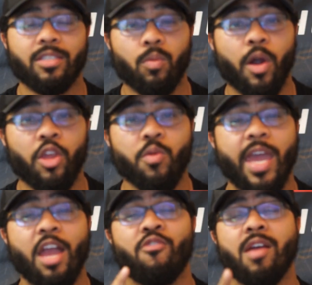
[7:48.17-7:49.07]
it to where you
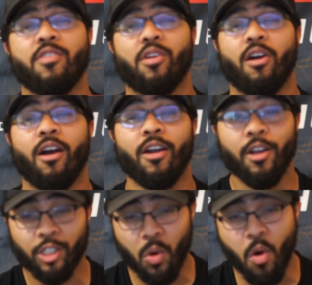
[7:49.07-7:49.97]
can't drive your car
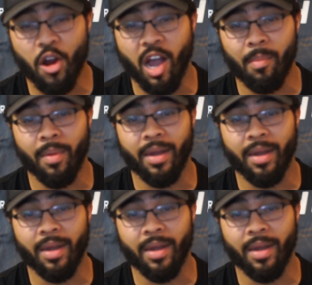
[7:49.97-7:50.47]
to work on